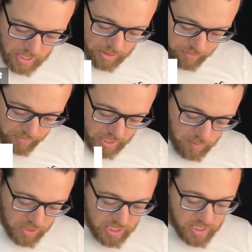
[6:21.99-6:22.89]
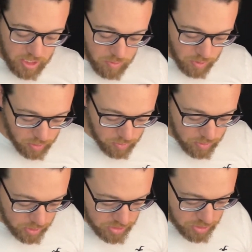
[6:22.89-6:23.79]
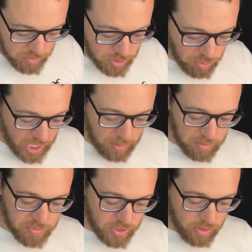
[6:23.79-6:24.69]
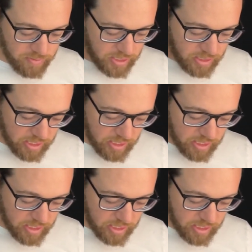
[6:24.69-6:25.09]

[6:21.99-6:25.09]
The family hero assumes the problem-solving,